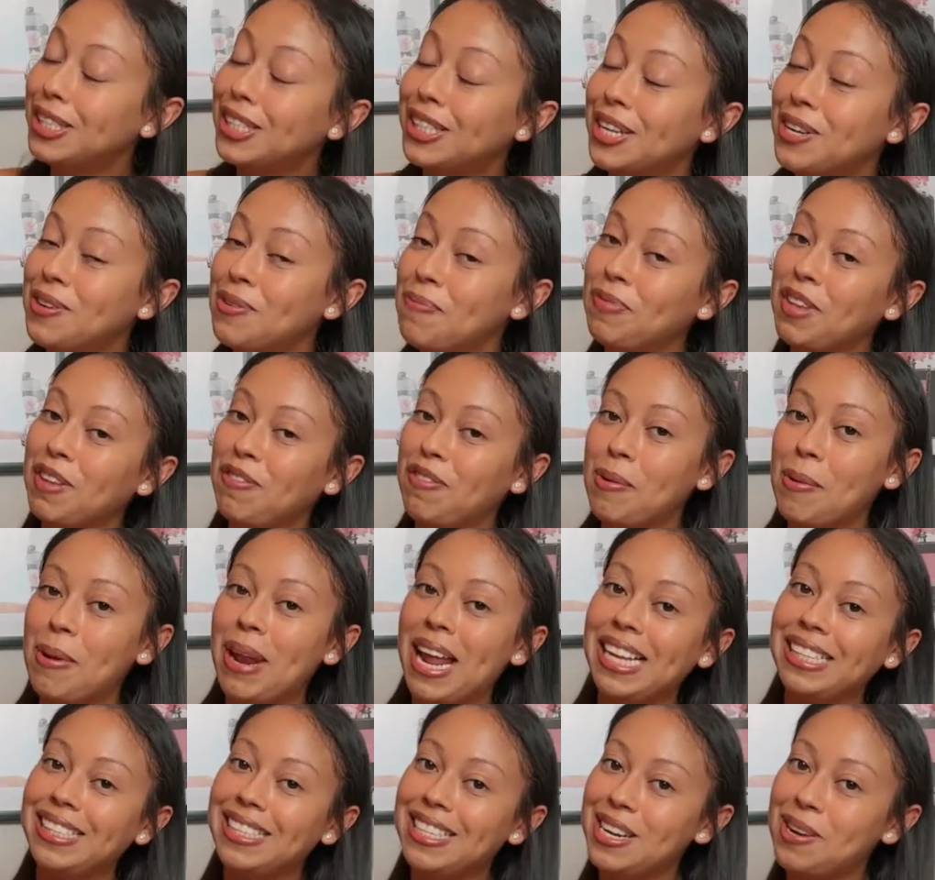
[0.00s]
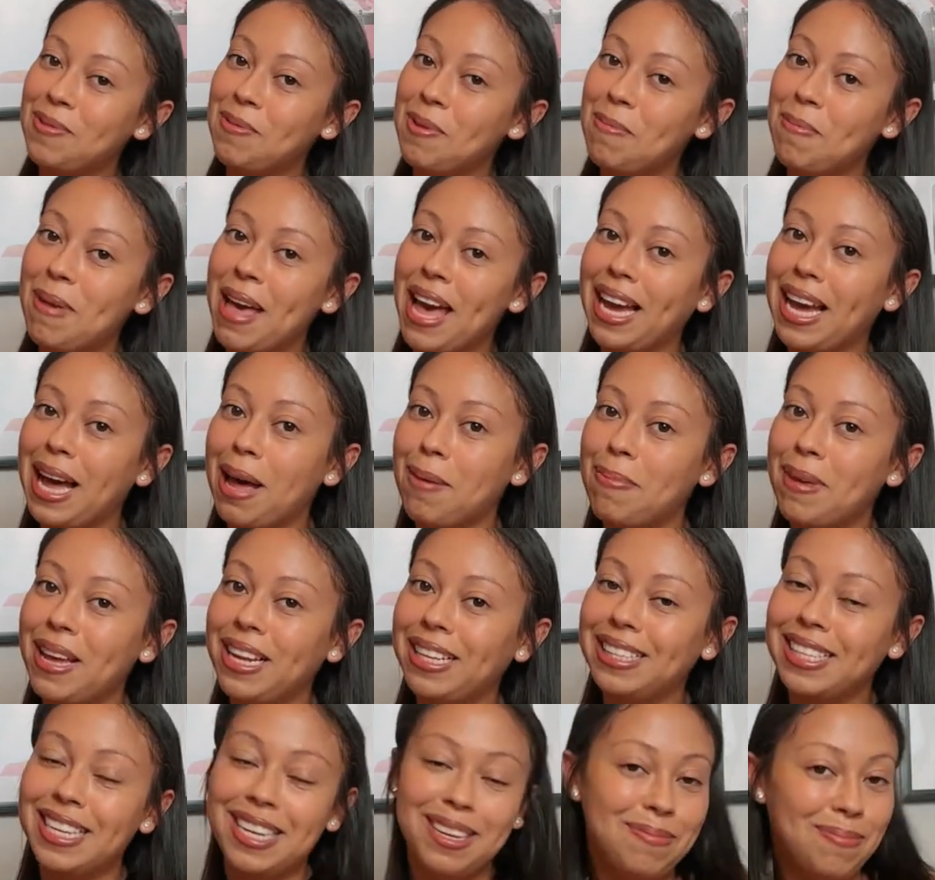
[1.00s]
So if you would like to know what bag I
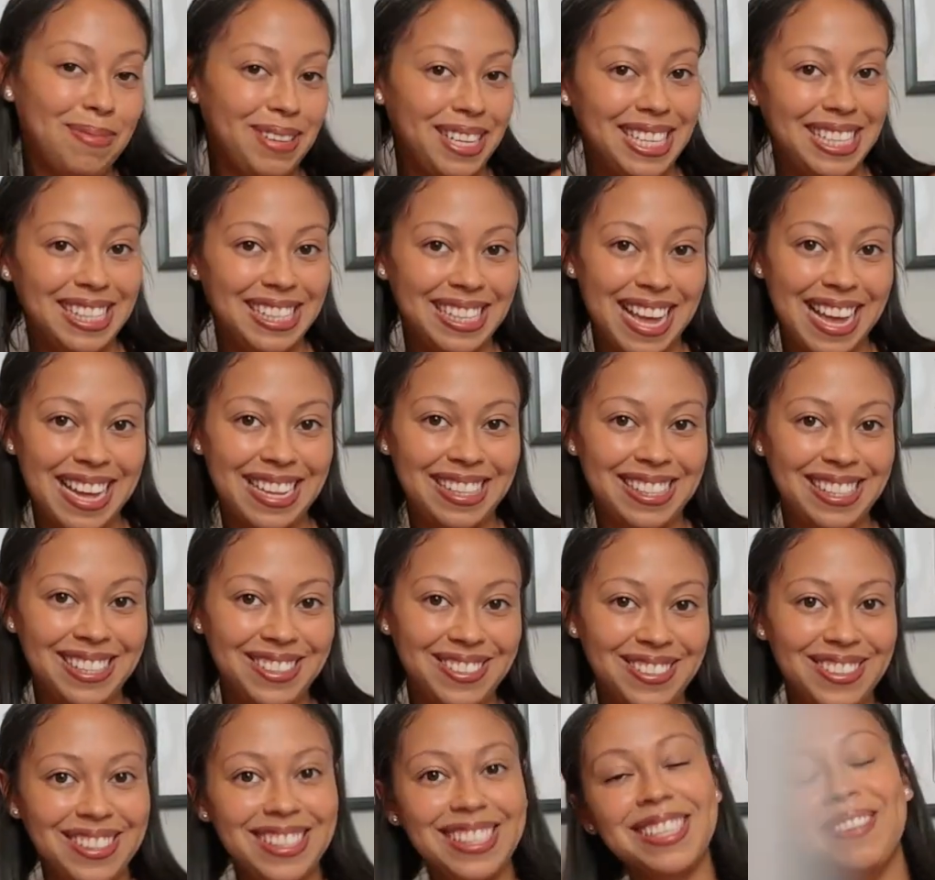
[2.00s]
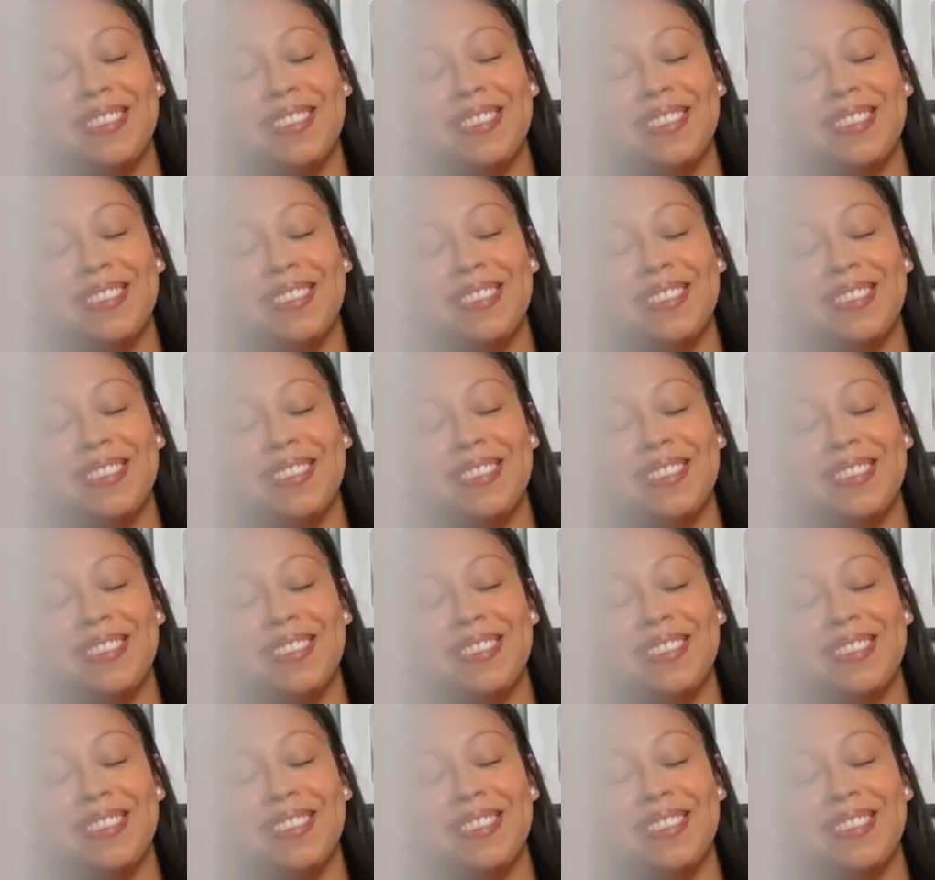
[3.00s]
picked up, please stay tuned.